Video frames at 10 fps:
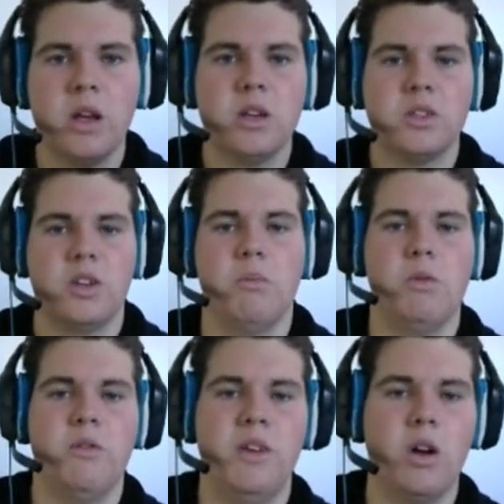So
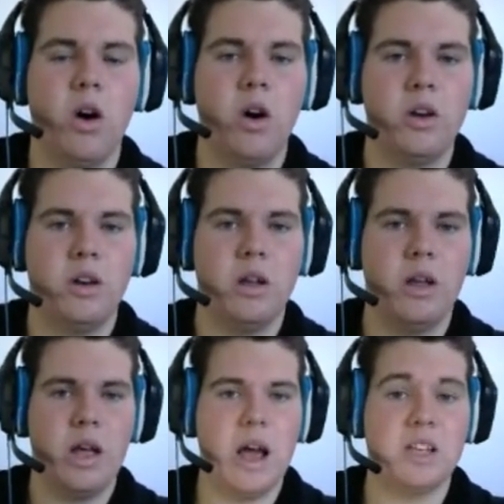moving on,
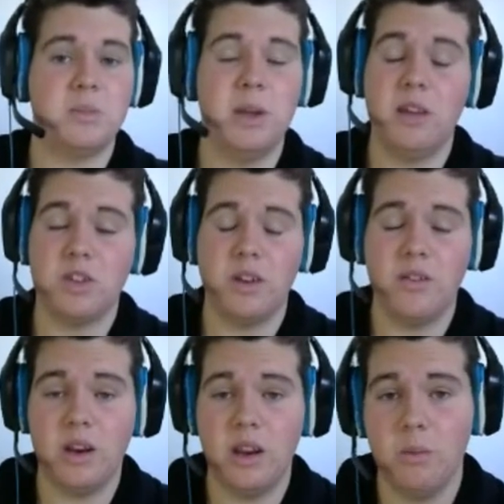speaking of
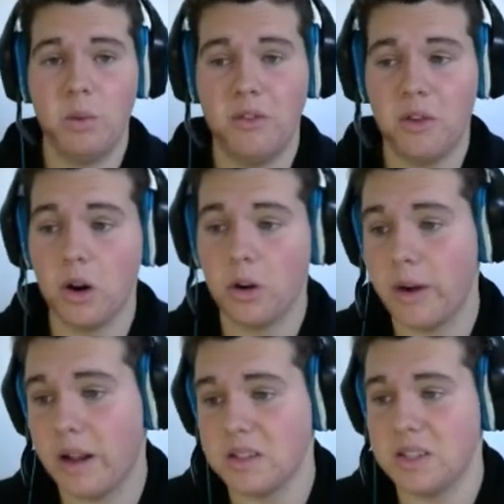Gfinity, we've got
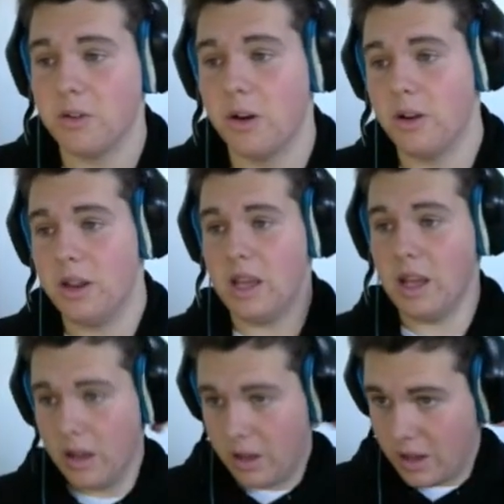Ground Zero here.